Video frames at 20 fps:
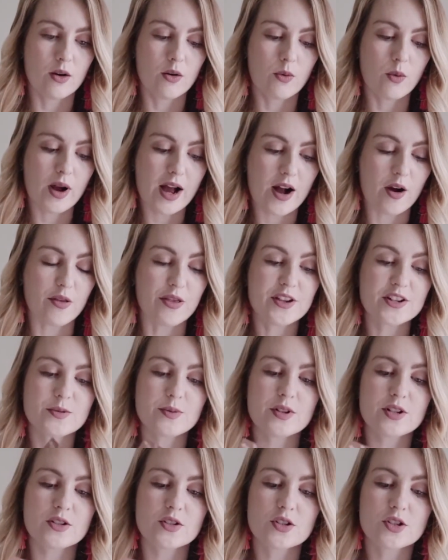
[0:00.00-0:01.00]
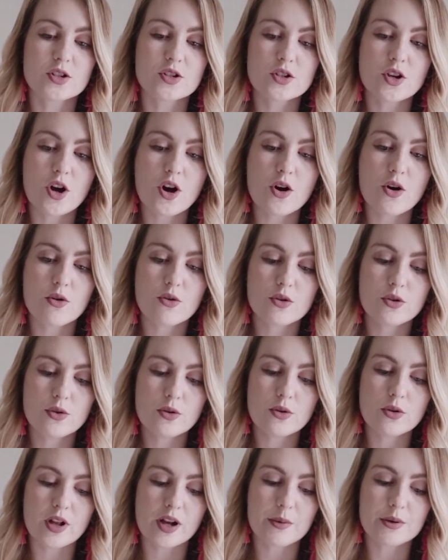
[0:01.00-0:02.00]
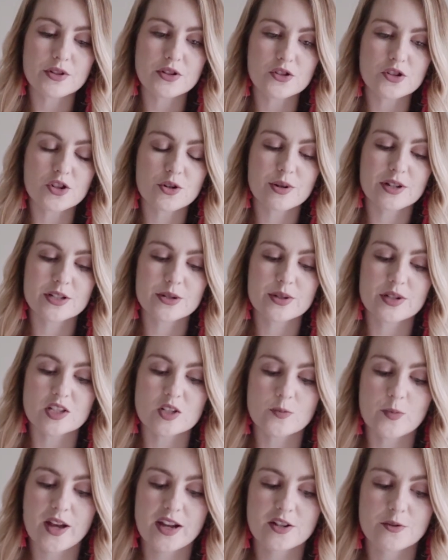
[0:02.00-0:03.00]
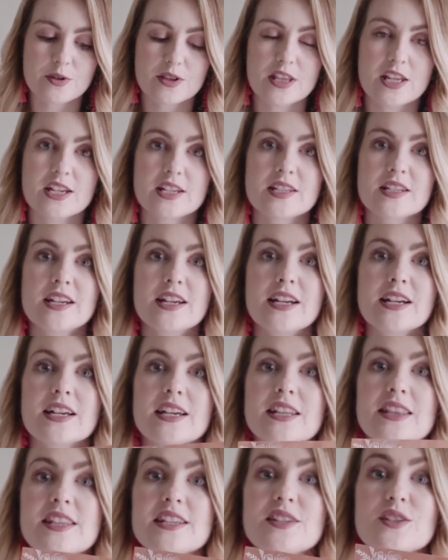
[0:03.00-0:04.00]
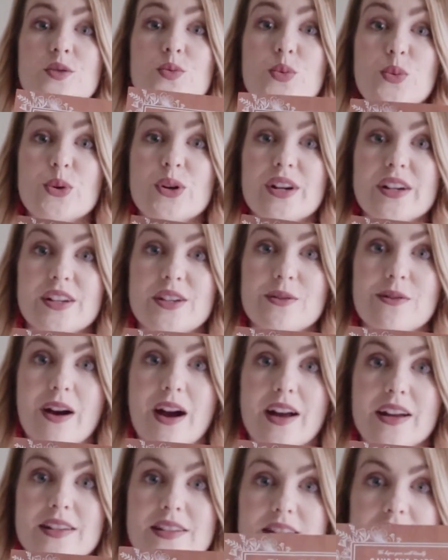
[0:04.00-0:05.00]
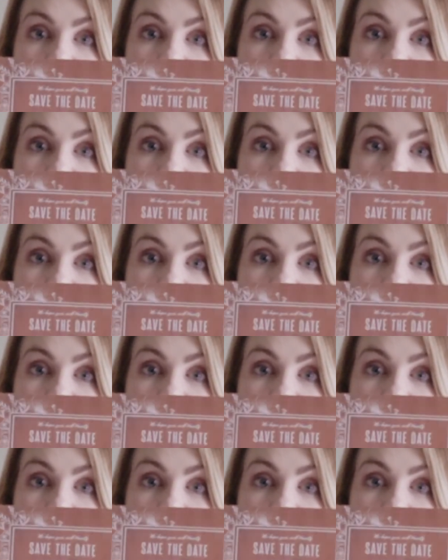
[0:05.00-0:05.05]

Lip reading: Wow, this one is so cool. I wasn't sure what to expect with this. This is wood, you guys.